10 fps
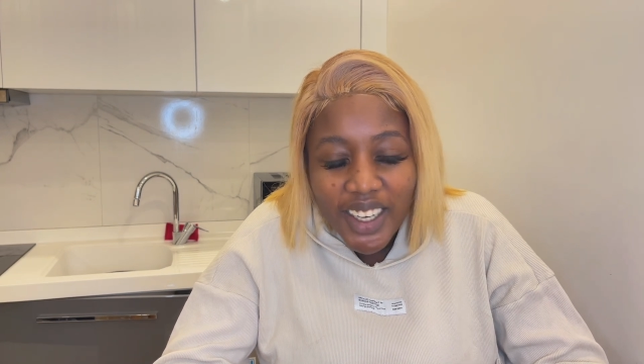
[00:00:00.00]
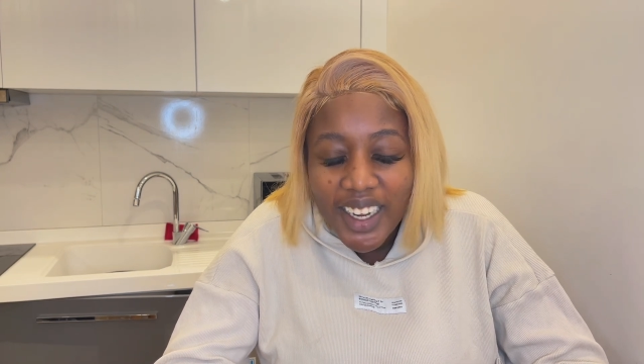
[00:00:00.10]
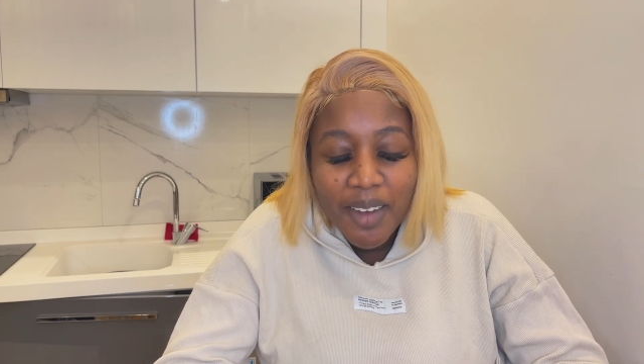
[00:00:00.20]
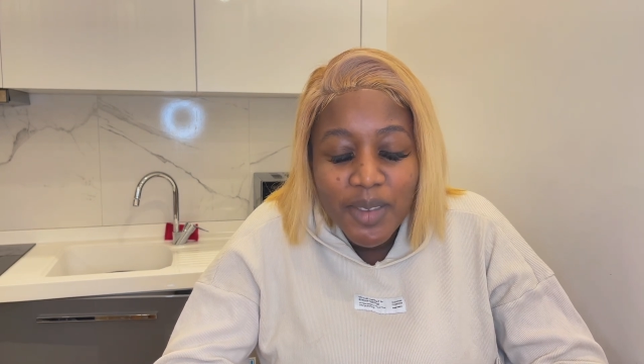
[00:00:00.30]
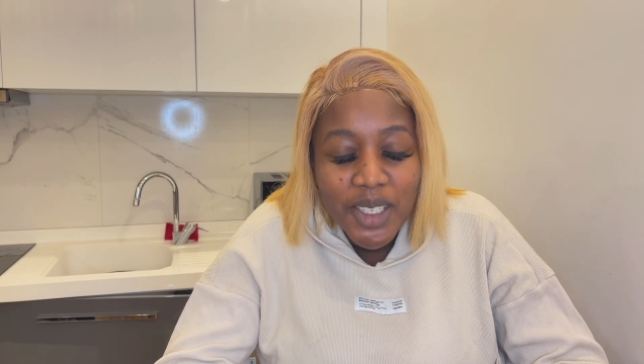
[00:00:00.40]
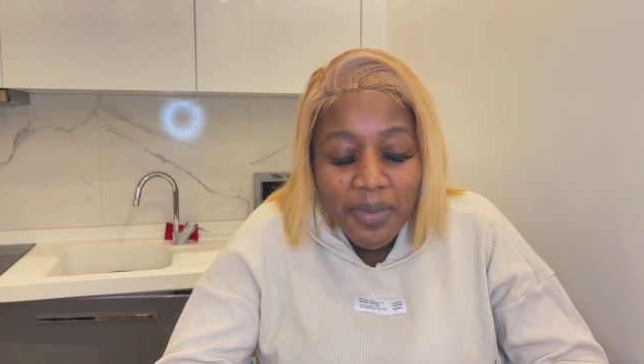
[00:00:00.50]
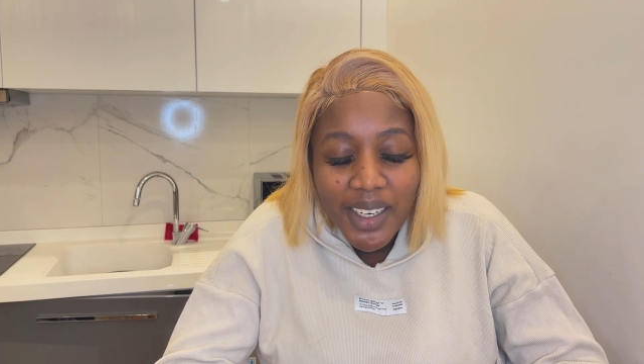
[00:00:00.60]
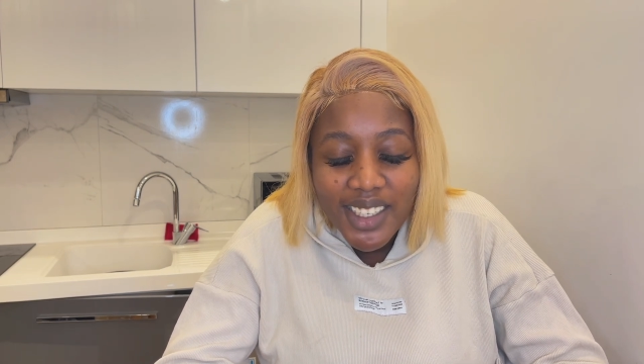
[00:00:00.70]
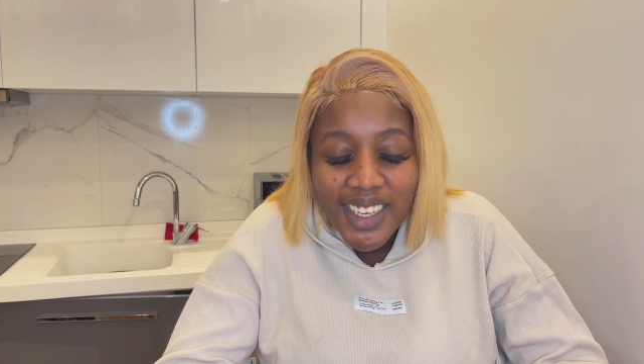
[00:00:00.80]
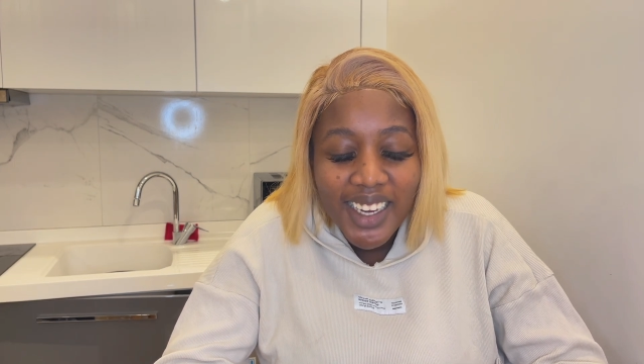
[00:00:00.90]
Like, I'm super
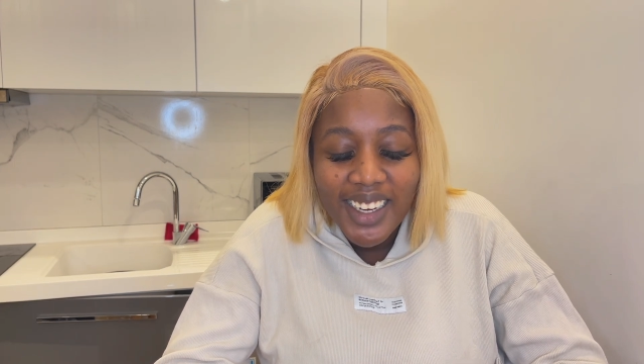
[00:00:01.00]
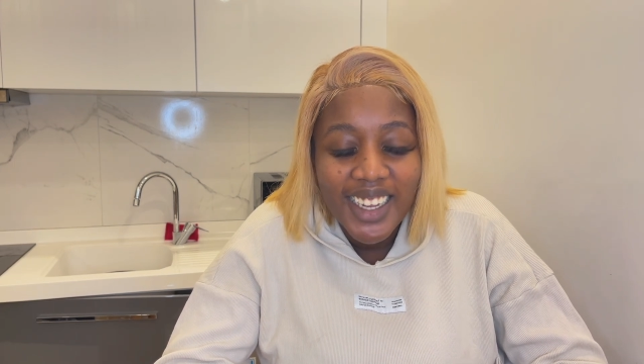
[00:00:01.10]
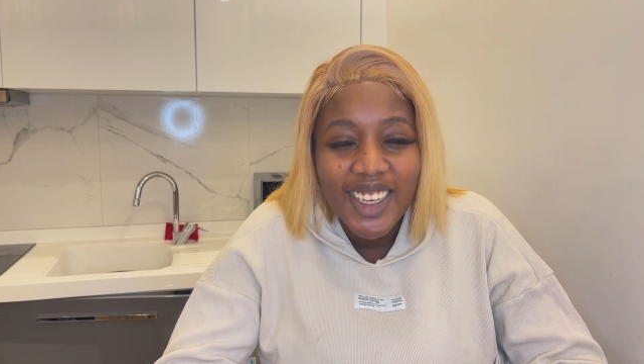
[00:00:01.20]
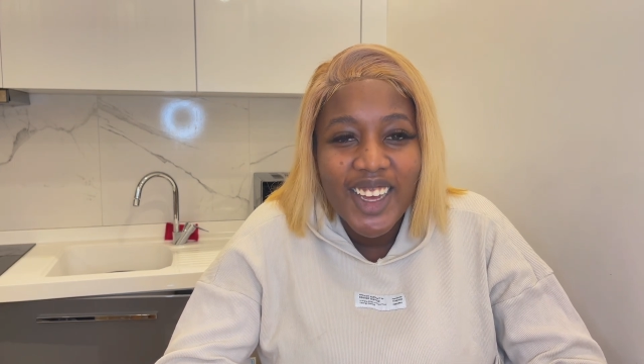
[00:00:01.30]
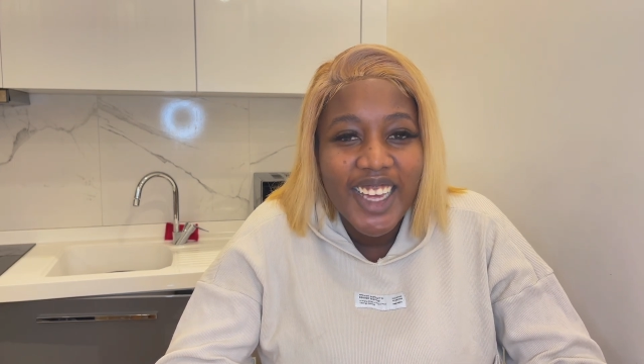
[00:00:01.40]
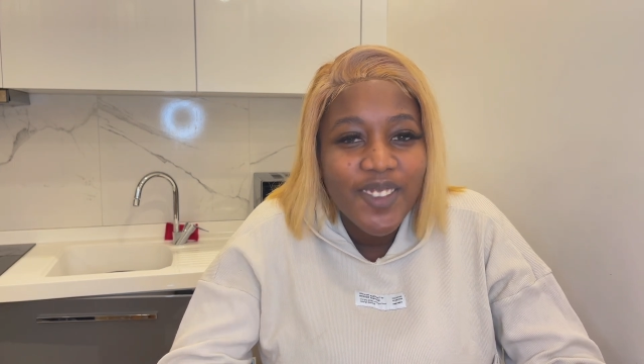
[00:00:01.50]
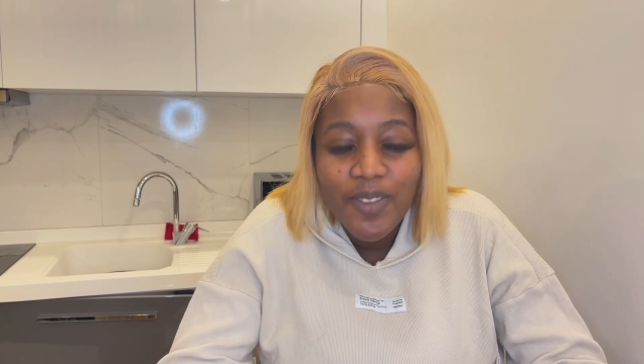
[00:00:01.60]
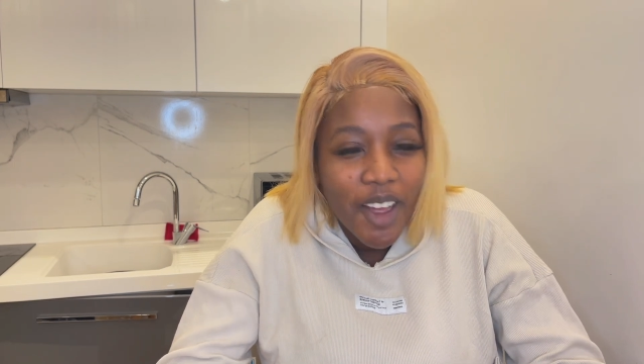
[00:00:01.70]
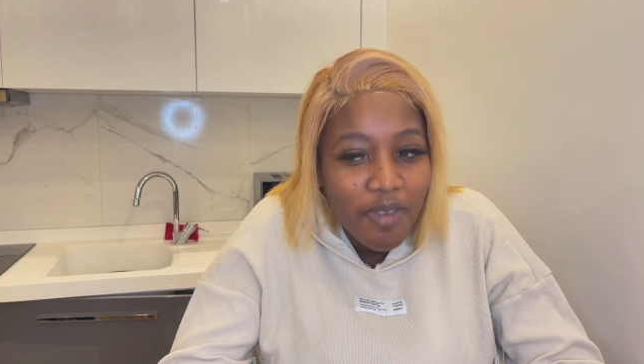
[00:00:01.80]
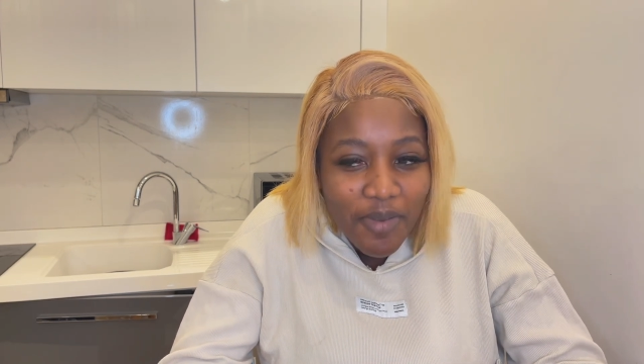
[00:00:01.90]
excited. Like,
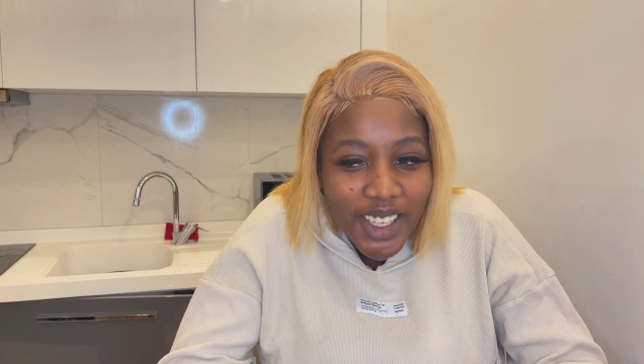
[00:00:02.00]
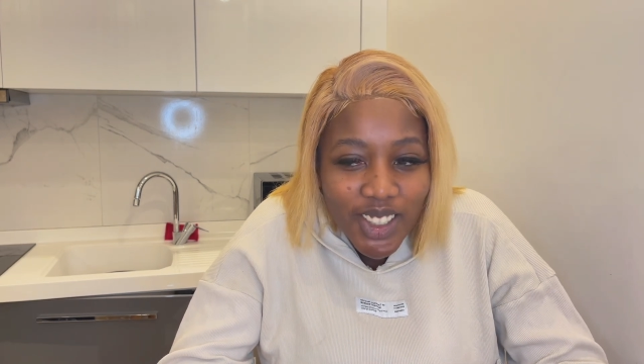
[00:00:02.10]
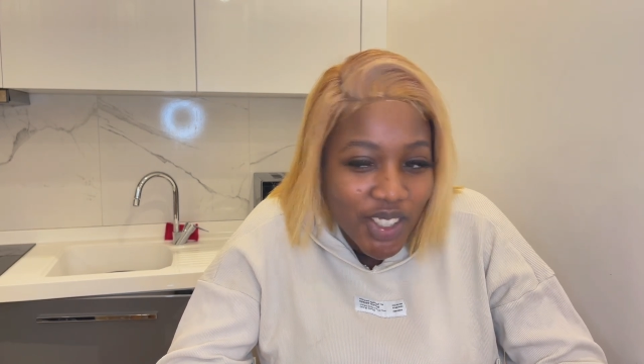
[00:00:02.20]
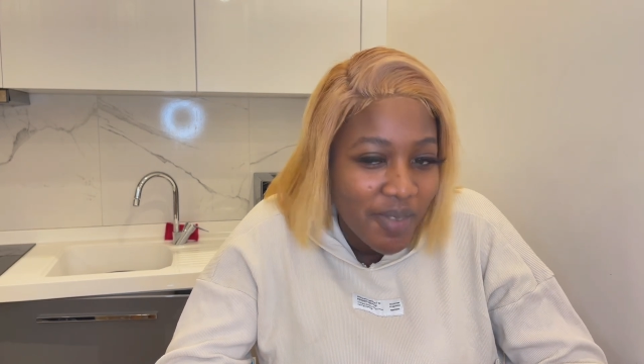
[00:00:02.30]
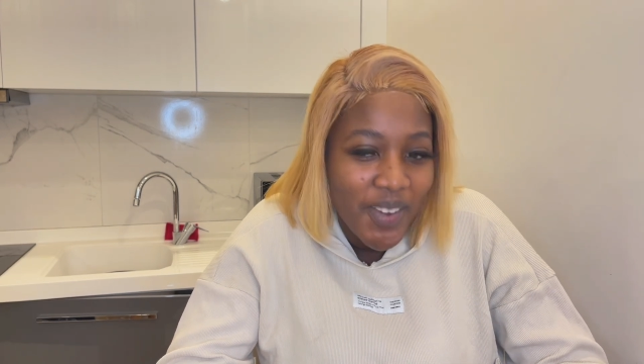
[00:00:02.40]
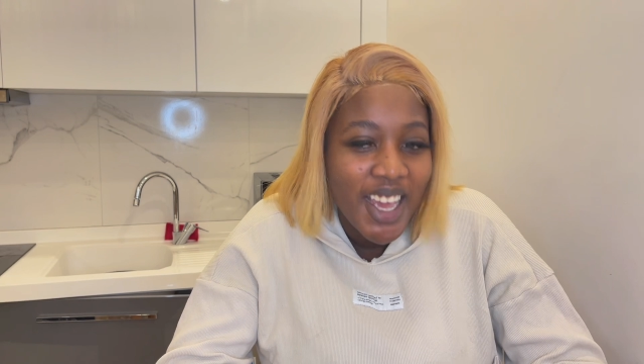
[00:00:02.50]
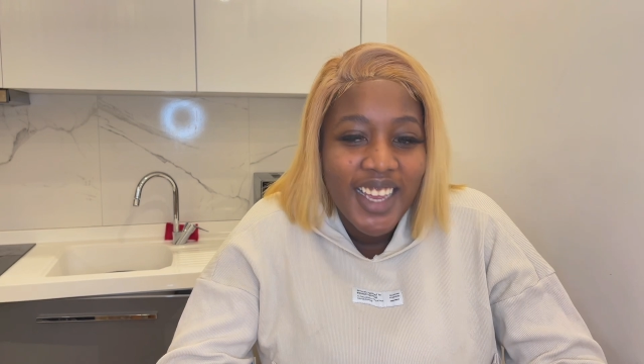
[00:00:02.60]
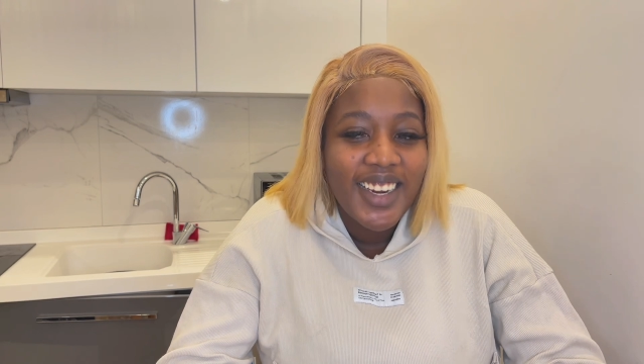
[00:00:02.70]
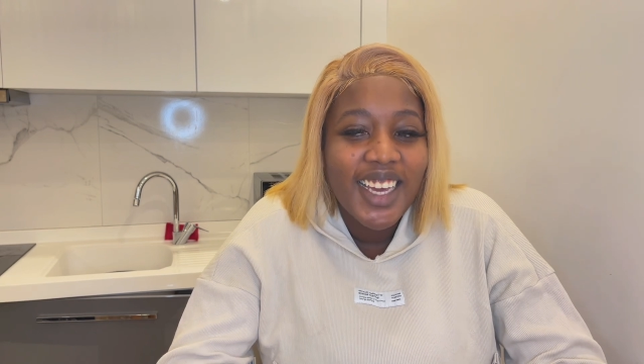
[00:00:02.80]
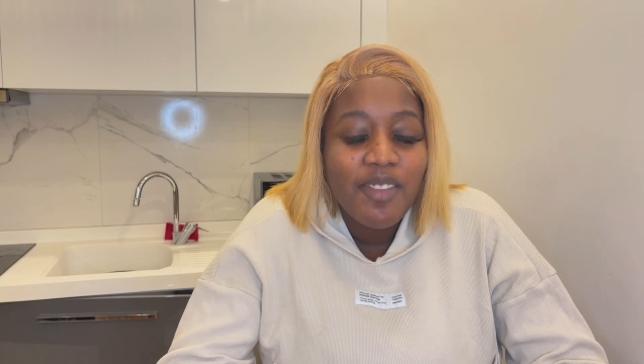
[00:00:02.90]
I've been
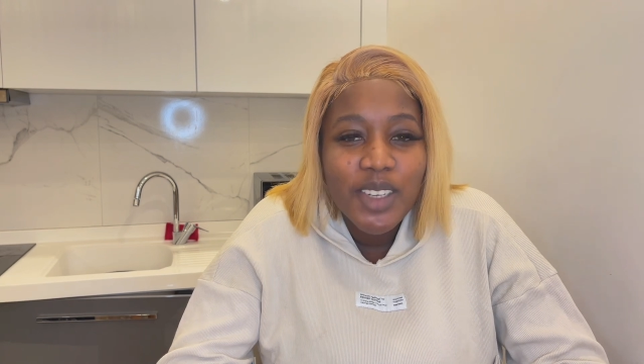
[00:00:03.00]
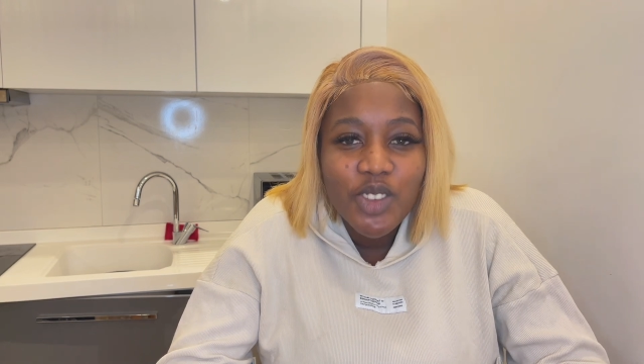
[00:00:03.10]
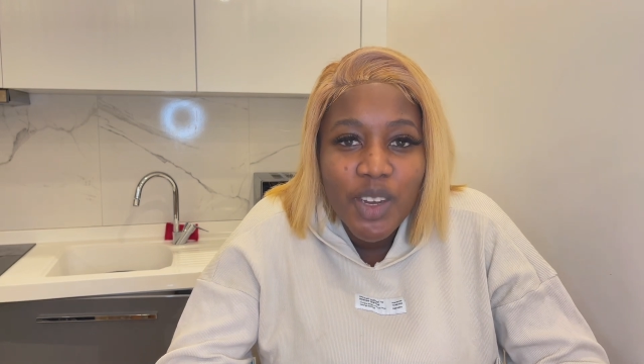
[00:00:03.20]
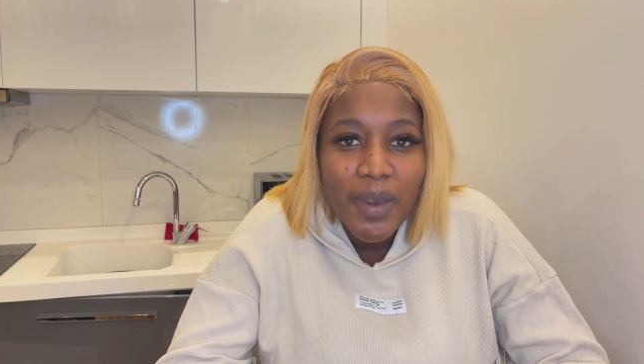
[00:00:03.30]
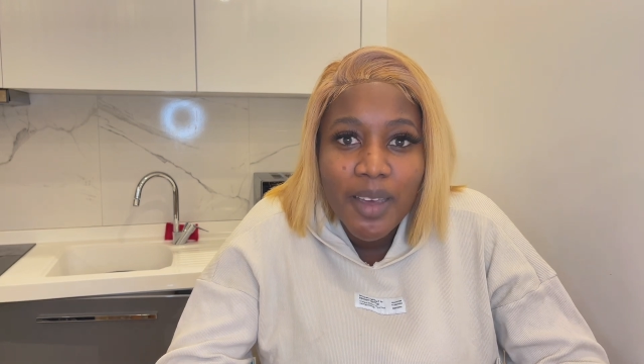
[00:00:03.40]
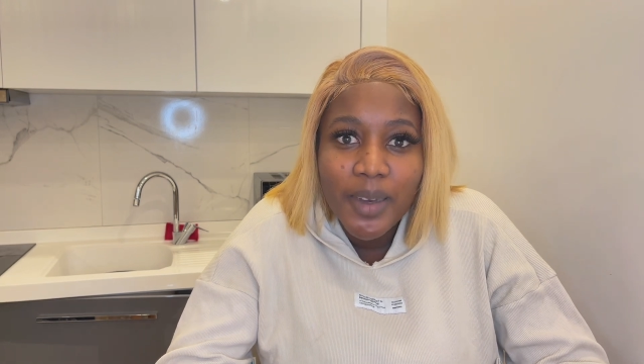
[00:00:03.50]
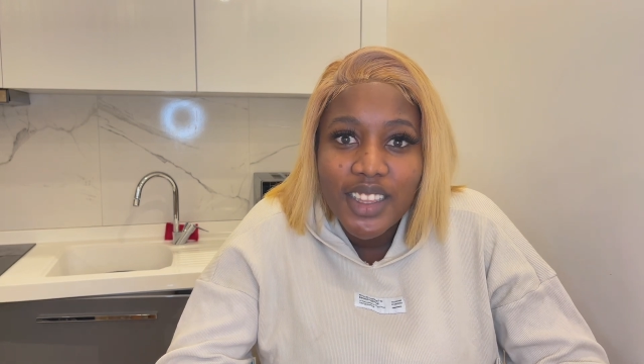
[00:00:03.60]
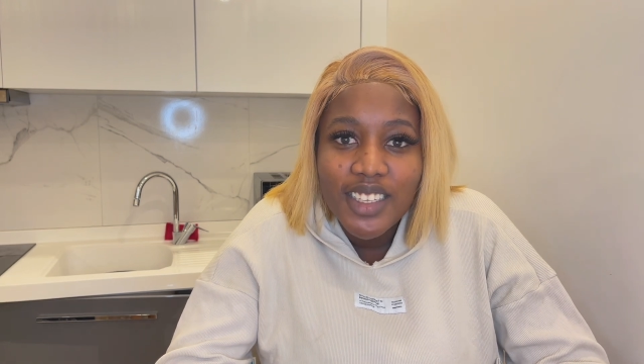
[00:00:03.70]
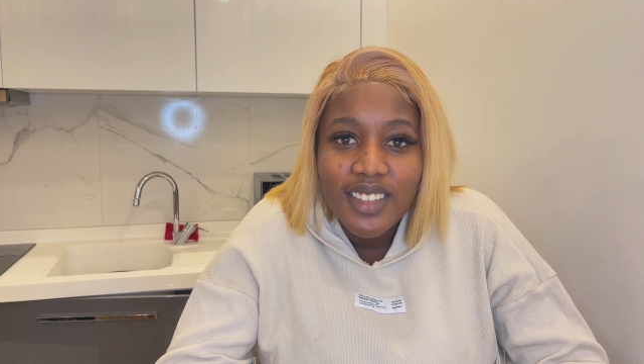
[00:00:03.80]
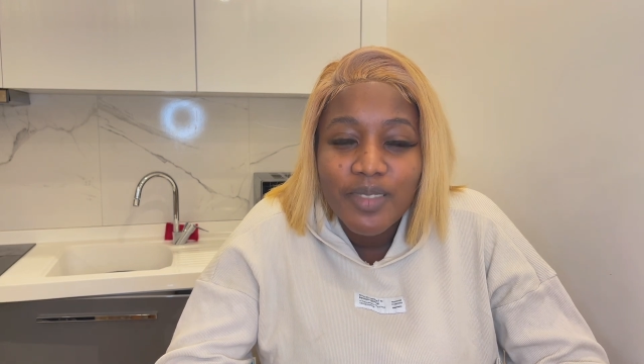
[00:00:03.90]
dreaming about
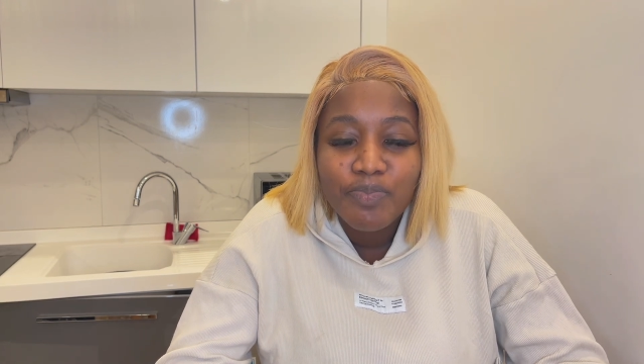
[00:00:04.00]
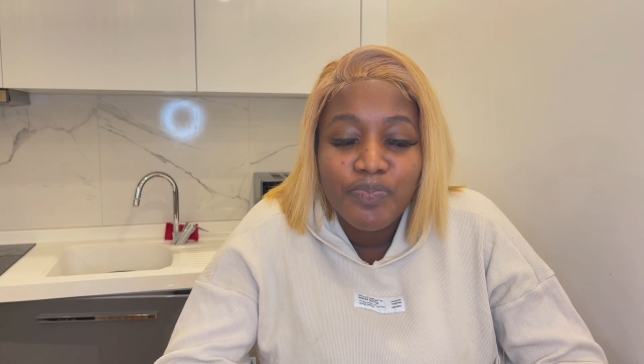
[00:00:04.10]
this.